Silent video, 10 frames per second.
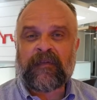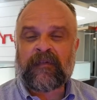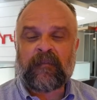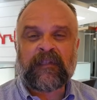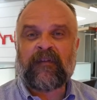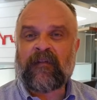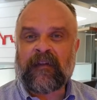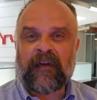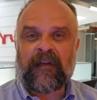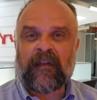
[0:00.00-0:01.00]

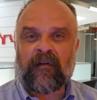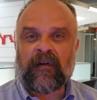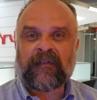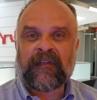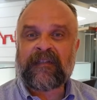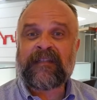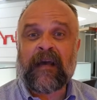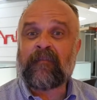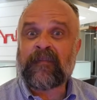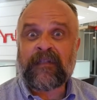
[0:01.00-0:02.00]
Specifically, there is a STEM